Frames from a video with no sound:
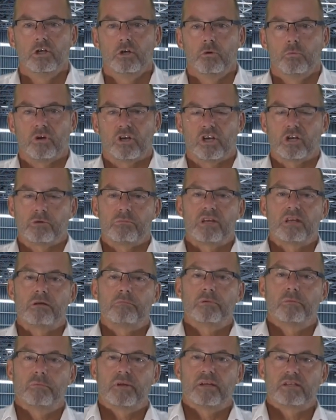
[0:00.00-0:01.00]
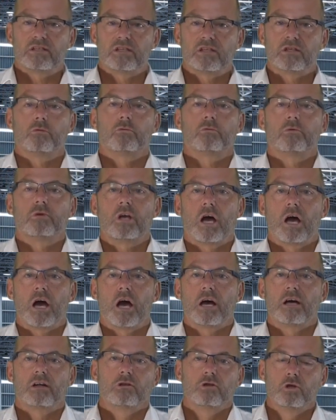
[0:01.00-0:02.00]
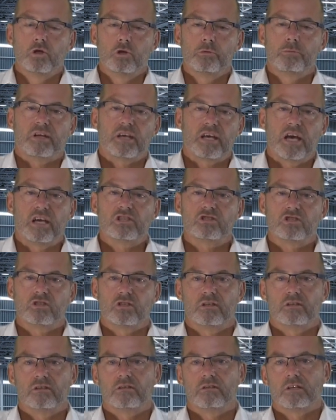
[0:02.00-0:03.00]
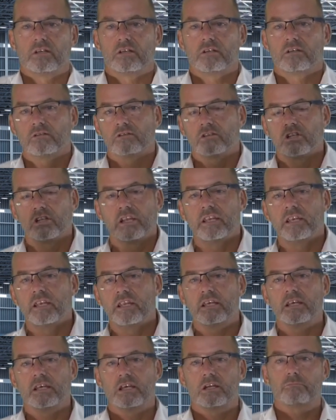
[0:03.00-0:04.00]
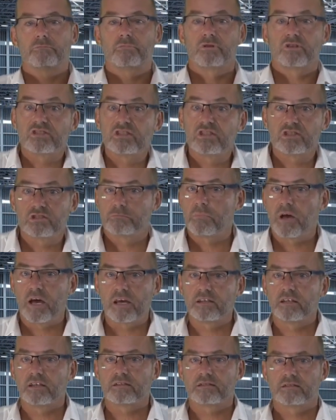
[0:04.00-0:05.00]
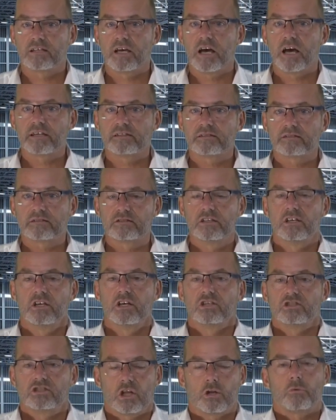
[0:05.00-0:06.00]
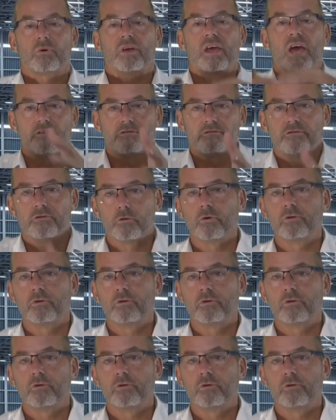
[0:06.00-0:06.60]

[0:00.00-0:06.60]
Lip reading: We're going to be implementing lubrication and cleaning and precision maintenance tasks so that we have fewer